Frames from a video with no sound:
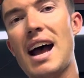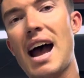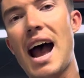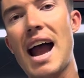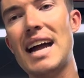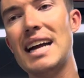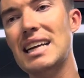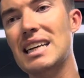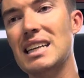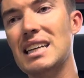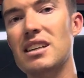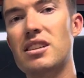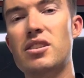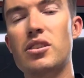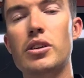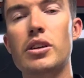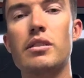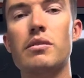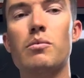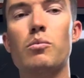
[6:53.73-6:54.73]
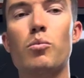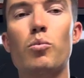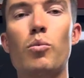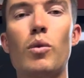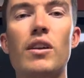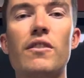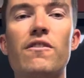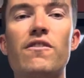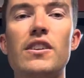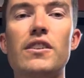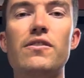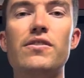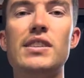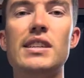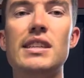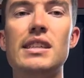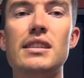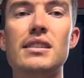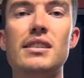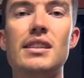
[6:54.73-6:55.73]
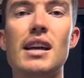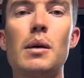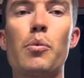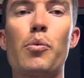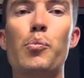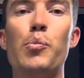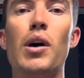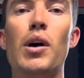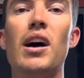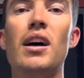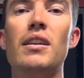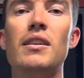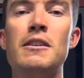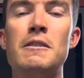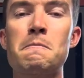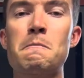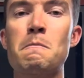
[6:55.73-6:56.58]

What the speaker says: 80 to 150 depth, but